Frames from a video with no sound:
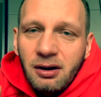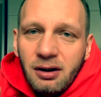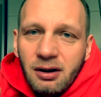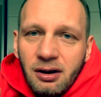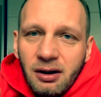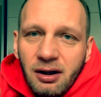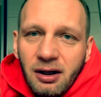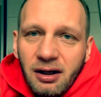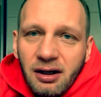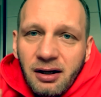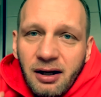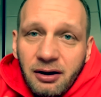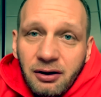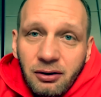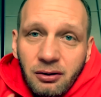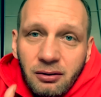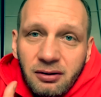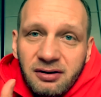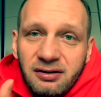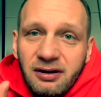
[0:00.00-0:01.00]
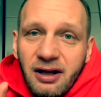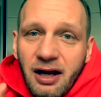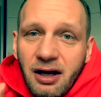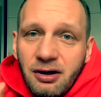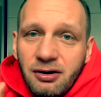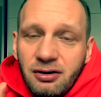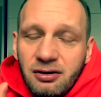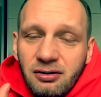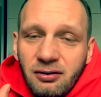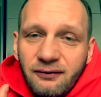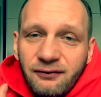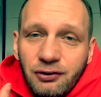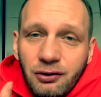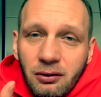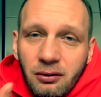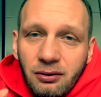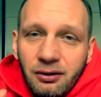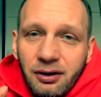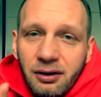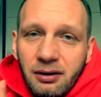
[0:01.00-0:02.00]
in acute stages of
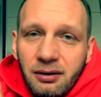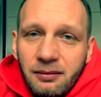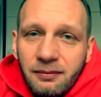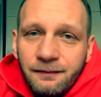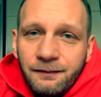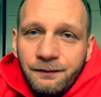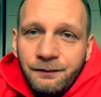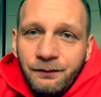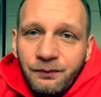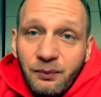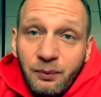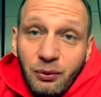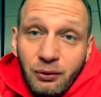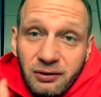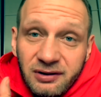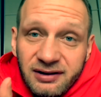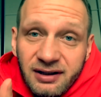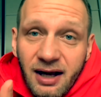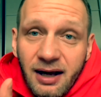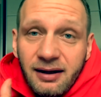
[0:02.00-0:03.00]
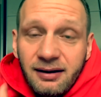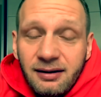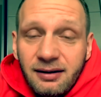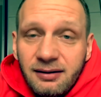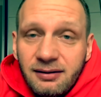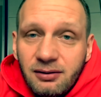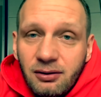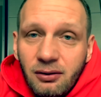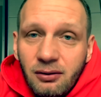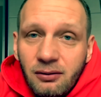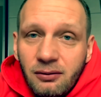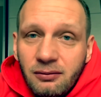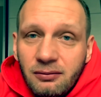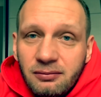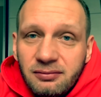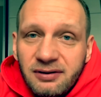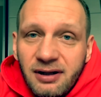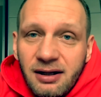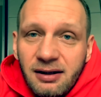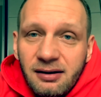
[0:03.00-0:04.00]
shoulder bursitis or
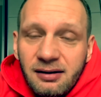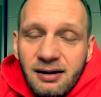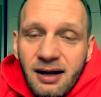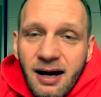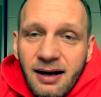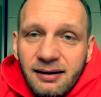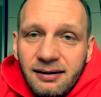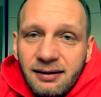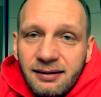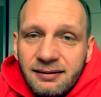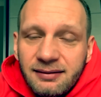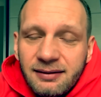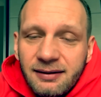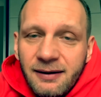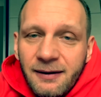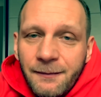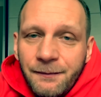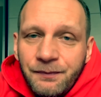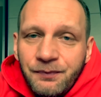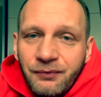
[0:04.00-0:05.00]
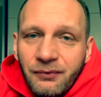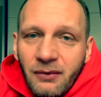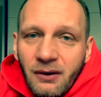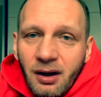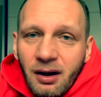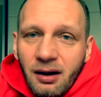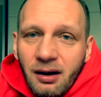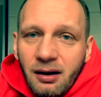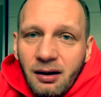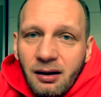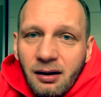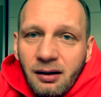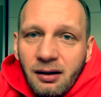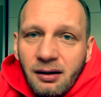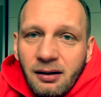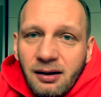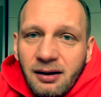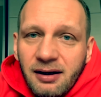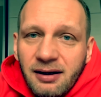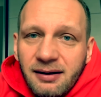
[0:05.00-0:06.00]
tendinitis
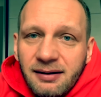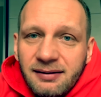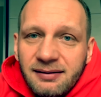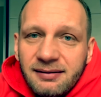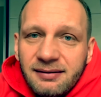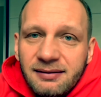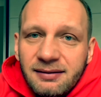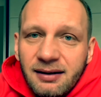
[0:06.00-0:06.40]
is